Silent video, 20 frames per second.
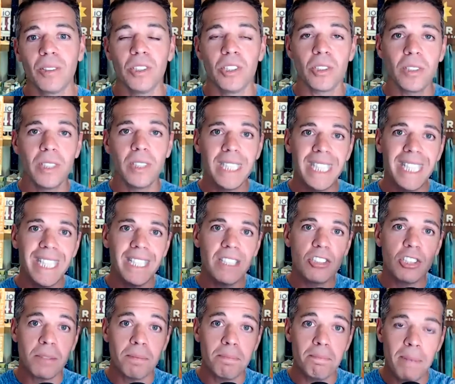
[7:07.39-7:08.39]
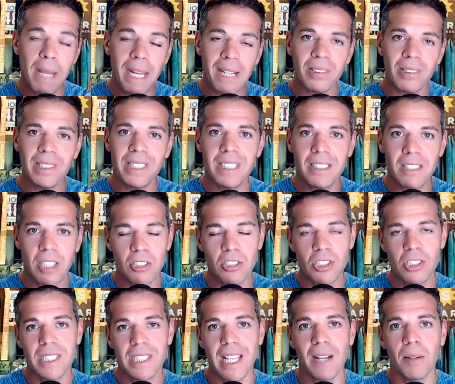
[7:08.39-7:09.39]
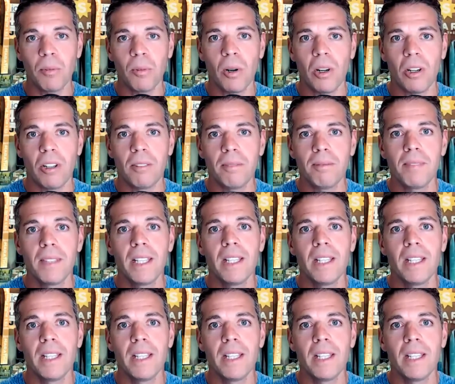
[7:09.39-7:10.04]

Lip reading: your knee just barely touches that wall.